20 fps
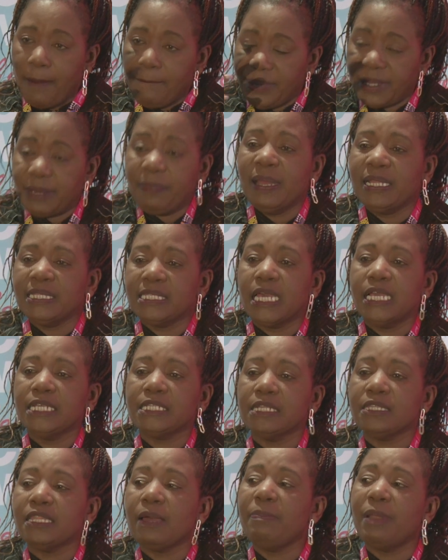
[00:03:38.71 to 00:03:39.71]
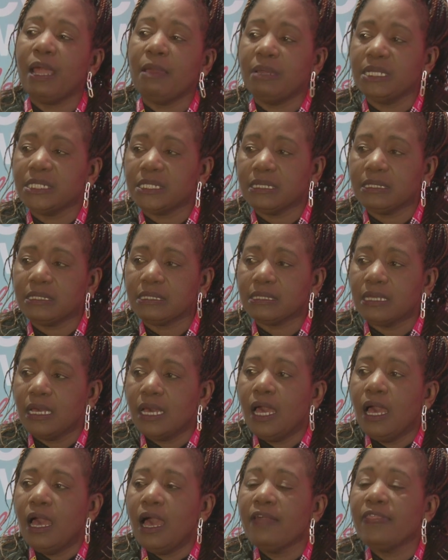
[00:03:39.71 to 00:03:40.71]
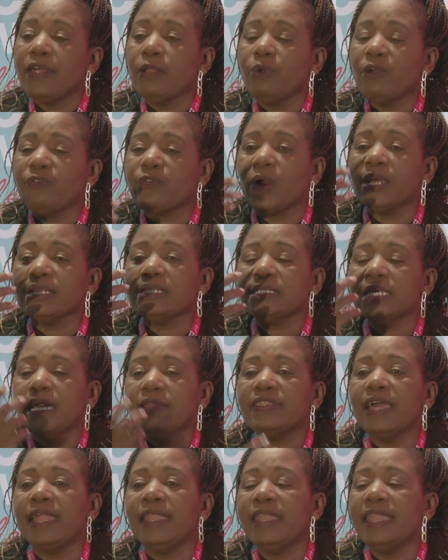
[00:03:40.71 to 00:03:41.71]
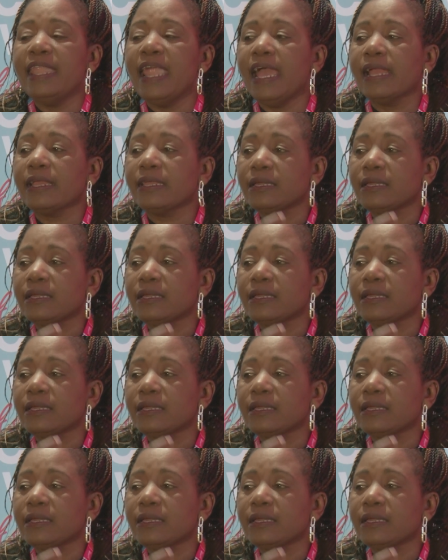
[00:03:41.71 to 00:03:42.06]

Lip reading: pigmentation, the blemishes. And then we've got the neck.